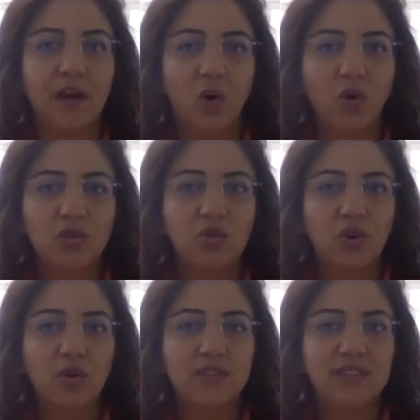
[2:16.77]

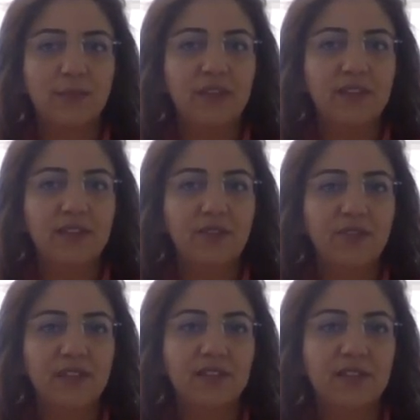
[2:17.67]
Although split
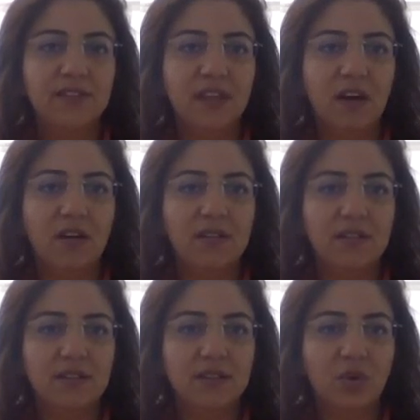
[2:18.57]
infinitives are
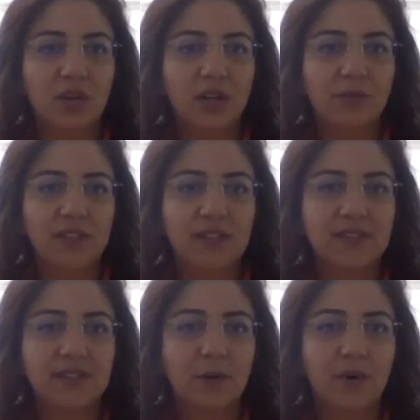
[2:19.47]
not so common in
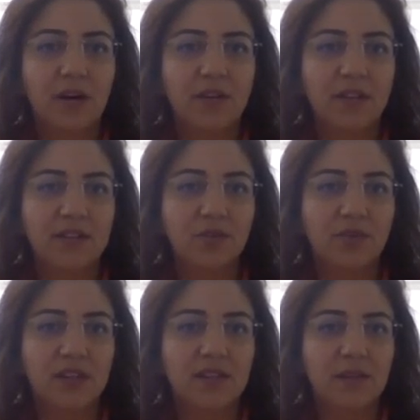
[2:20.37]
some areas of
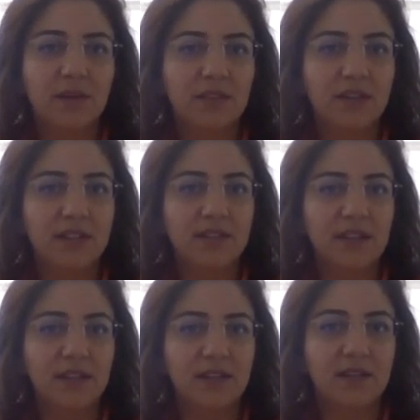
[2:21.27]
academic
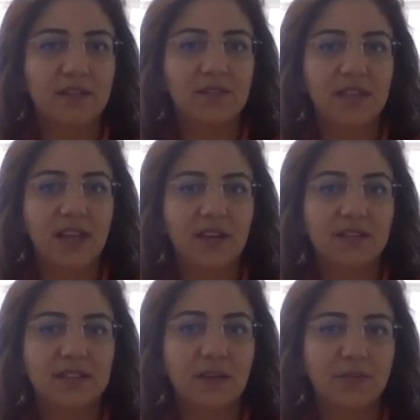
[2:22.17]
writing, they are
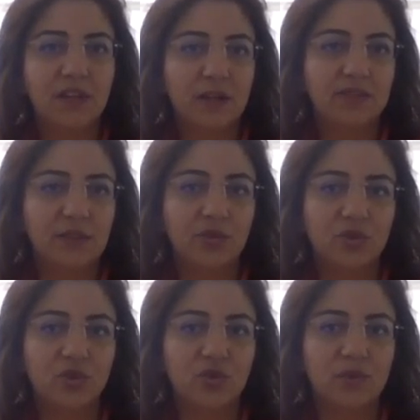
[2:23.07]
sometimes
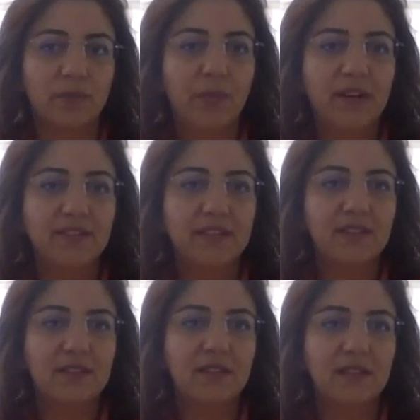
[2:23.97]
used,
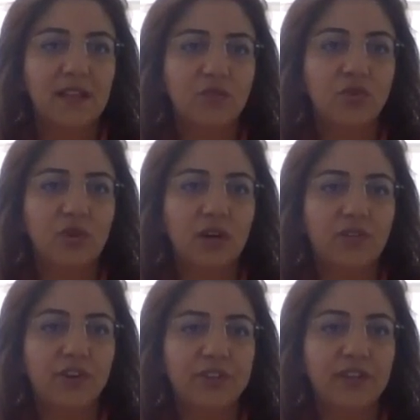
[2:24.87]
particularly to
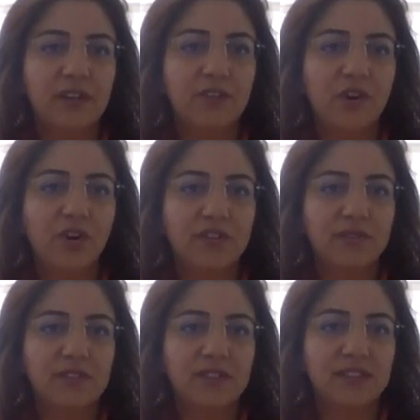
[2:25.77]
avoid
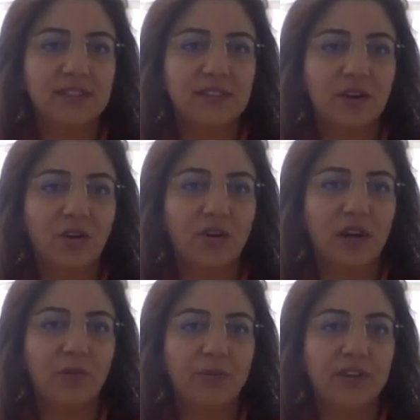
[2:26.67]
awkwardness or
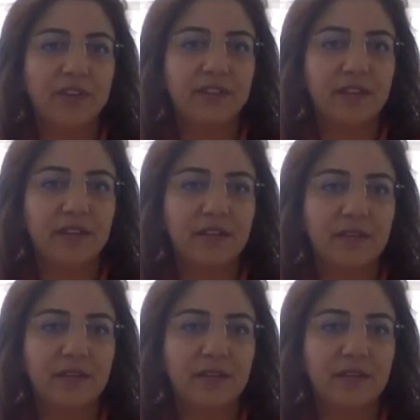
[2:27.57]
ambiguity.